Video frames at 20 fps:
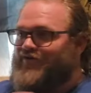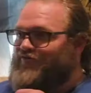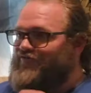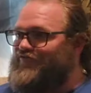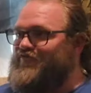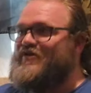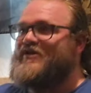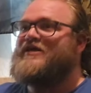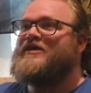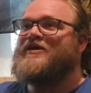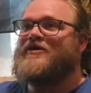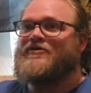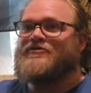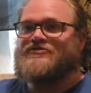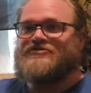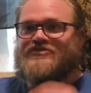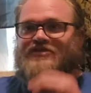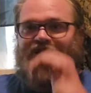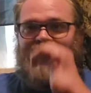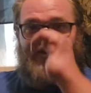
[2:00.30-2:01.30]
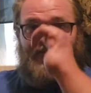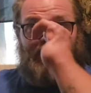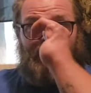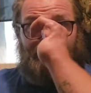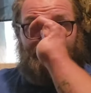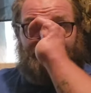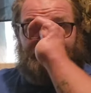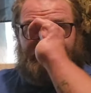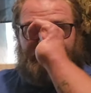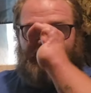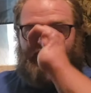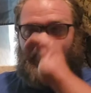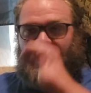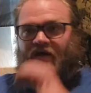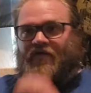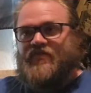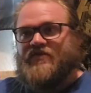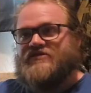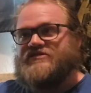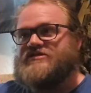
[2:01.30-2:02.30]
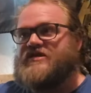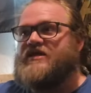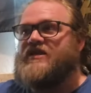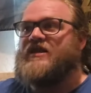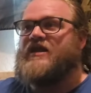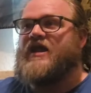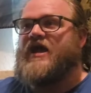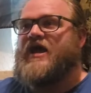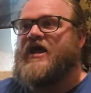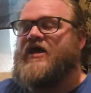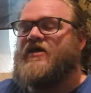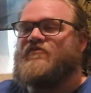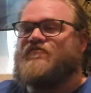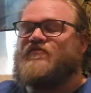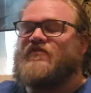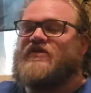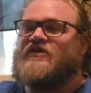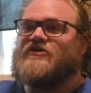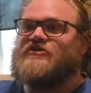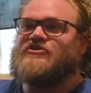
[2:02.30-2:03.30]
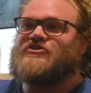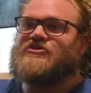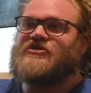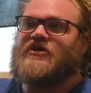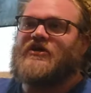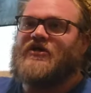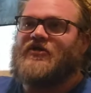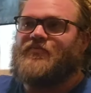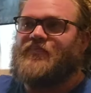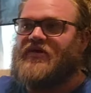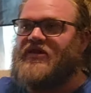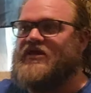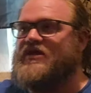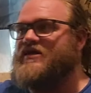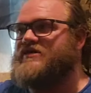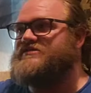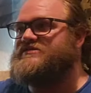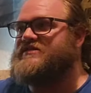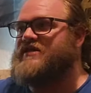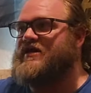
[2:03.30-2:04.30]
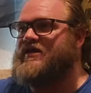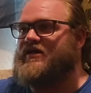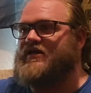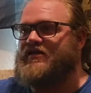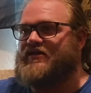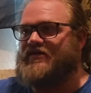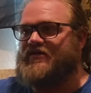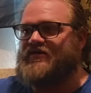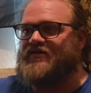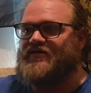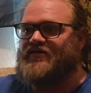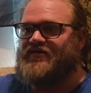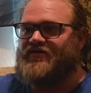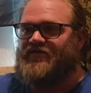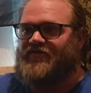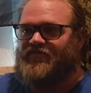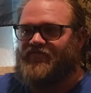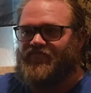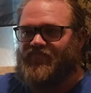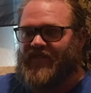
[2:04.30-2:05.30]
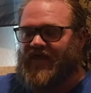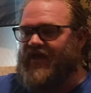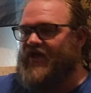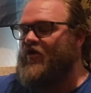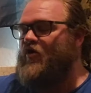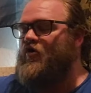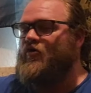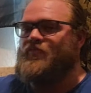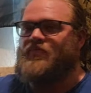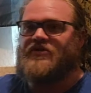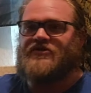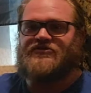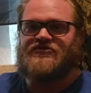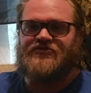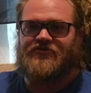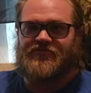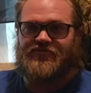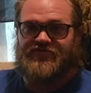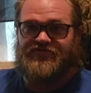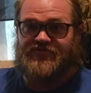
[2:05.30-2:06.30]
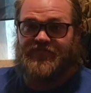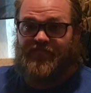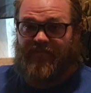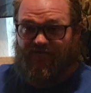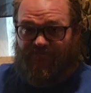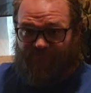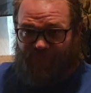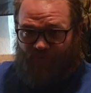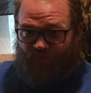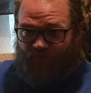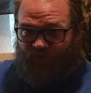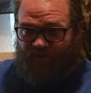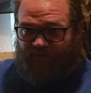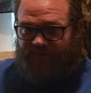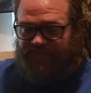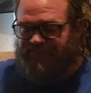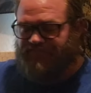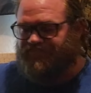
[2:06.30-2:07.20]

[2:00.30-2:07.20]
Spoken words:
videos that I posted about the 10.5 inch PSA AR pistols before.